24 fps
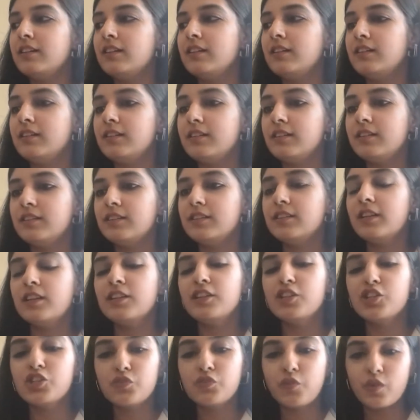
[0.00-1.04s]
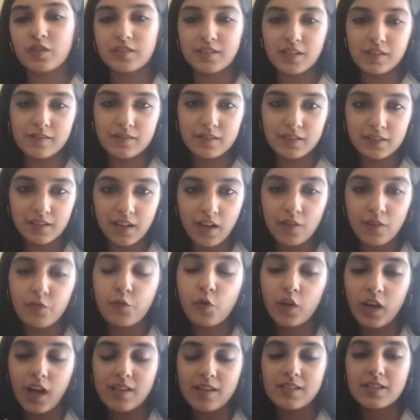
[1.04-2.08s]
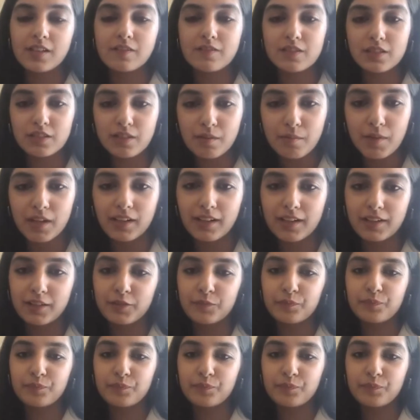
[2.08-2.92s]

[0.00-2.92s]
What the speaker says: a niche for for ourselves in the market.